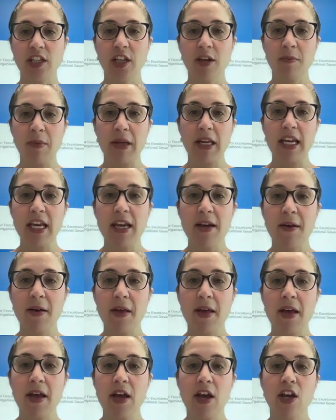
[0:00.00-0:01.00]
committee.
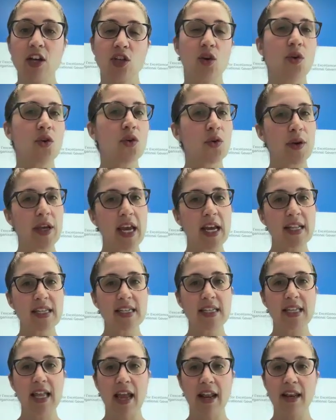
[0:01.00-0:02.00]
So create
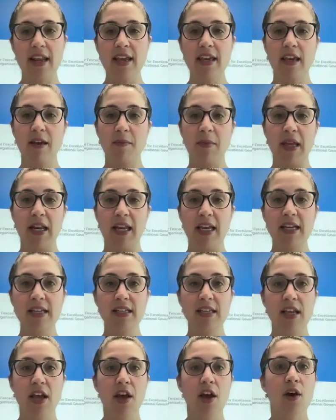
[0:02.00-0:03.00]
standing
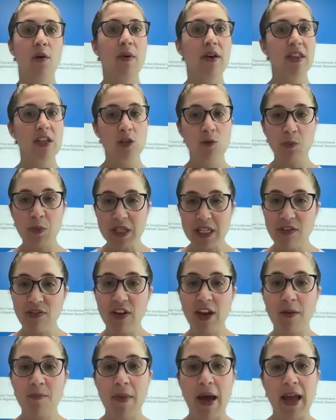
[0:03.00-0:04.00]
committees with
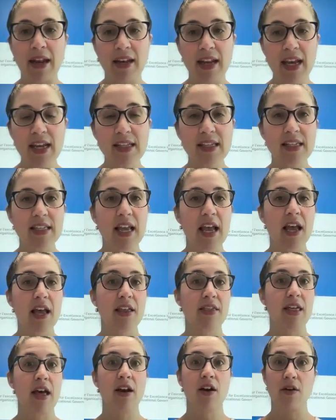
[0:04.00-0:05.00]
specific mandates
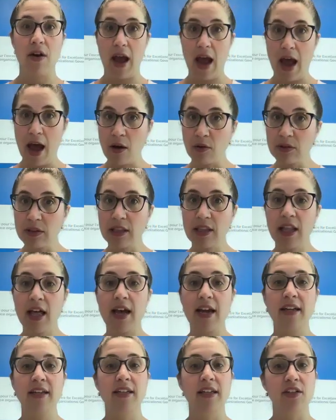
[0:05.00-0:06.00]
that are
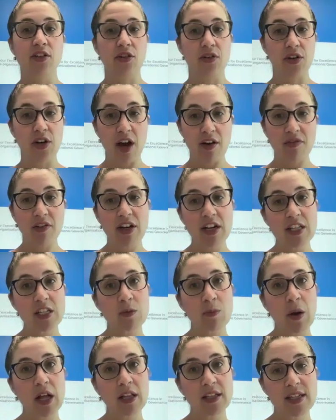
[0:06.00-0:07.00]
outlined in your governance
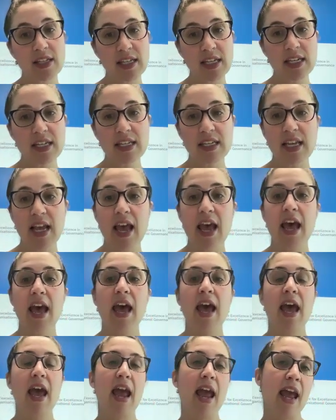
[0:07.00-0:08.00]
policies.
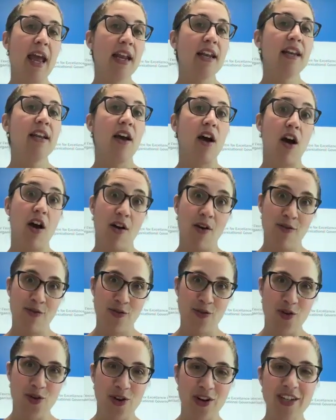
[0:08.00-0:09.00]
And of
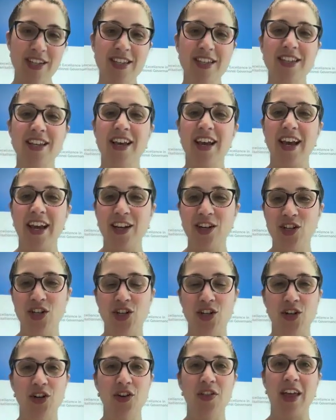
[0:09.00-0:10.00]
course,
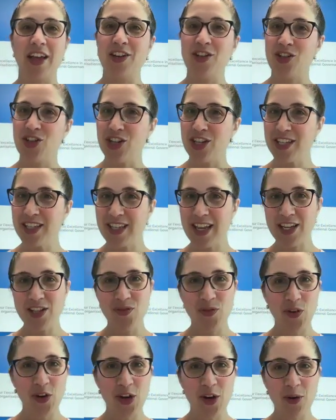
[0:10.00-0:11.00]
ensure that just as
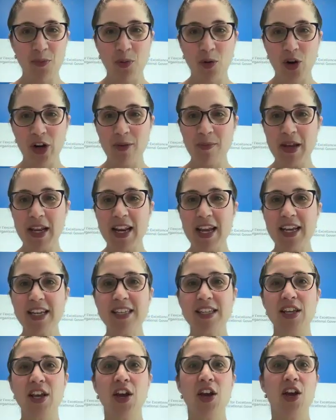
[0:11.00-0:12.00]
for your board
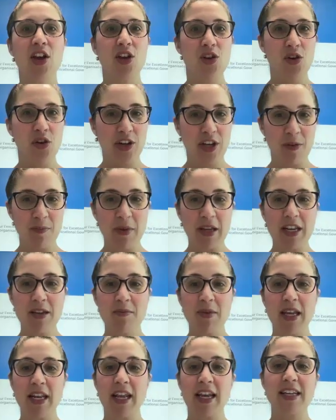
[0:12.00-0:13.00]
meetings, your committee
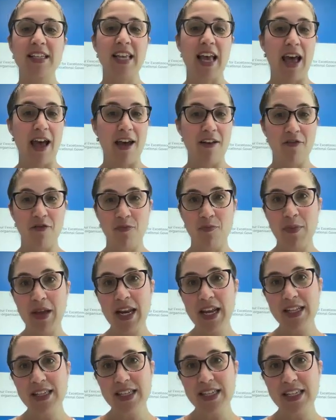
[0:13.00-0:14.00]
meetings have
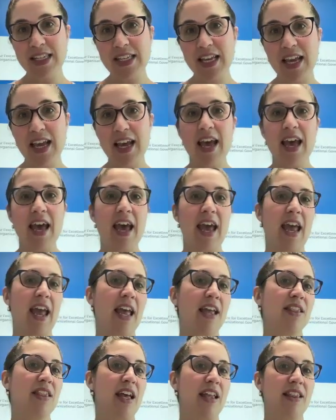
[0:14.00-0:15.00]
minutes
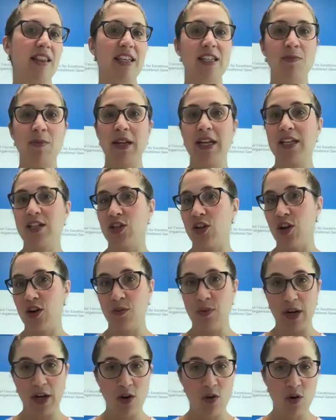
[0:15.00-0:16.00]
and that these minutes are
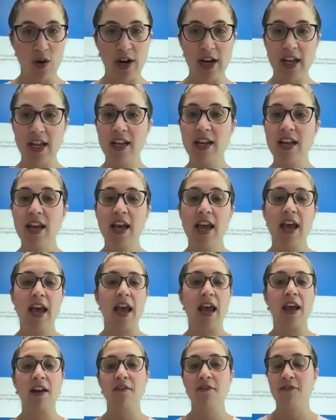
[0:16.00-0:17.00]
recorded
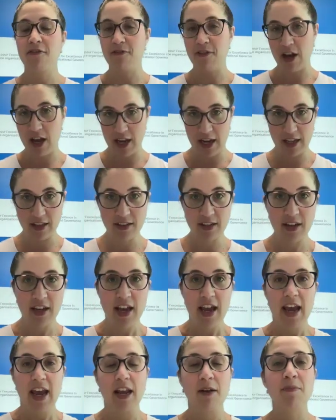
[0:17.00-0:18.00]
and filed.
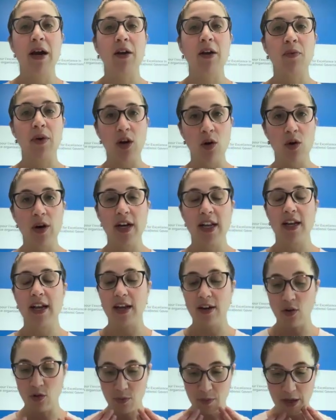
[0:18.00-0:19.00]
And by recorded, I
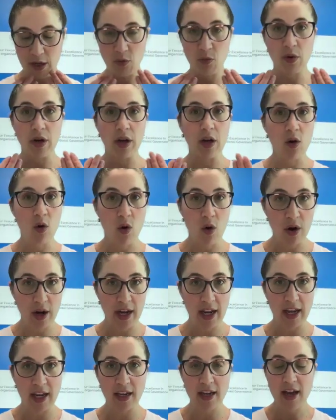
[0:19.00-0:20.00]
don't mean
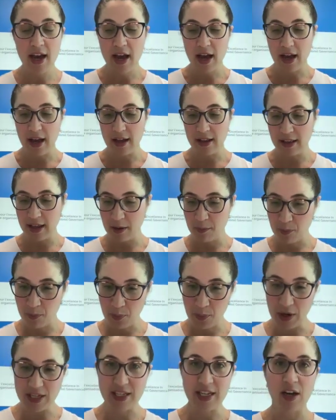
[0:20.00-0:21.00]
recording, like
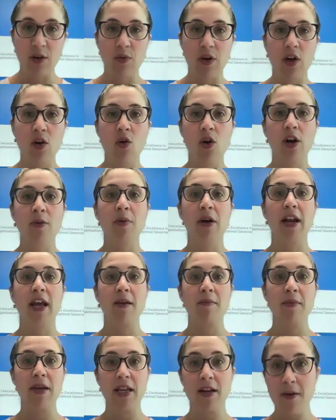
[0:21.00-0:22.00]
pressing record, but I
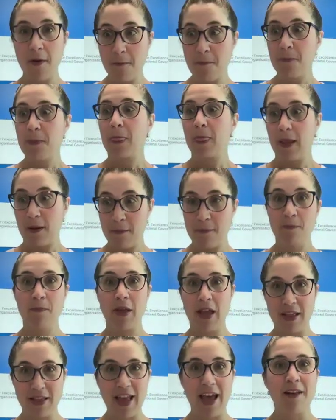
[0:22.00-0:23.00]
mean
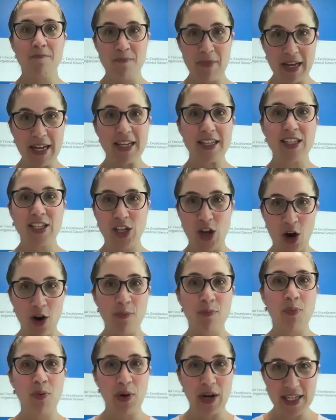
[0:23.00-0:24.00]
that minutes are
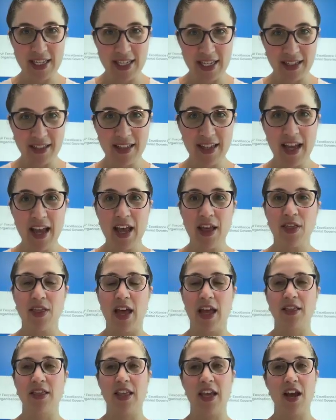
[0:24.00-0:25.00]
present,
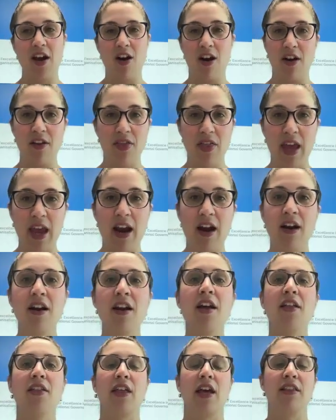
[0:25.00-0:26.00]
that they are there,
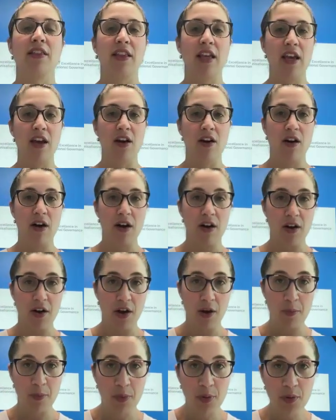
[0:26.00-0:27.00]
that they are
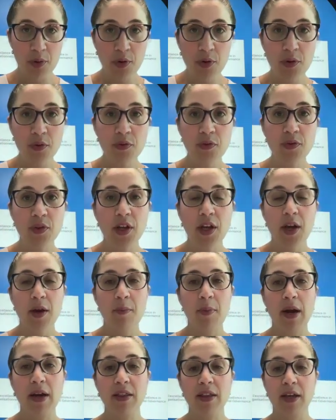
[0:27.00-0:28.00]
approved
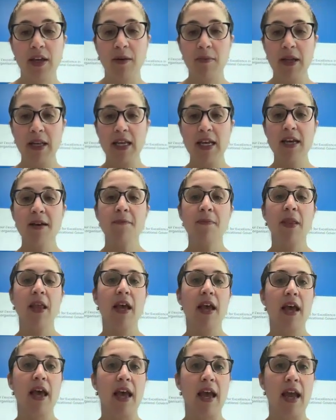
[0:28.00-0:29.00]
by the committee,
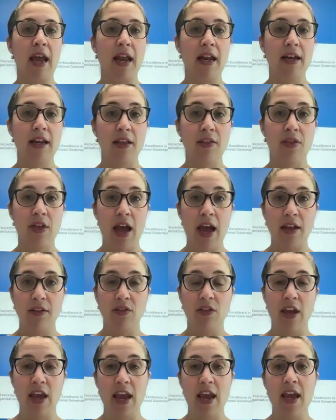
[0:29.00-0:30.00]
and that
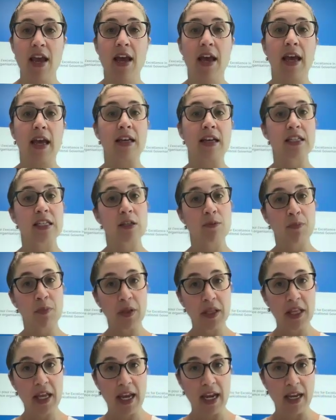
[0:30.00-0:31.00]
they
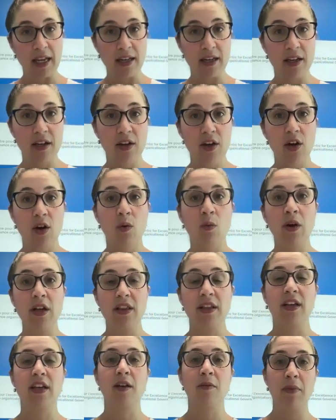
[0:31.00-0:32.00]
explain what
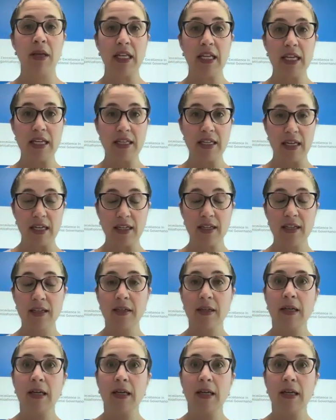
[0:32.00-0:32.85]
the committee did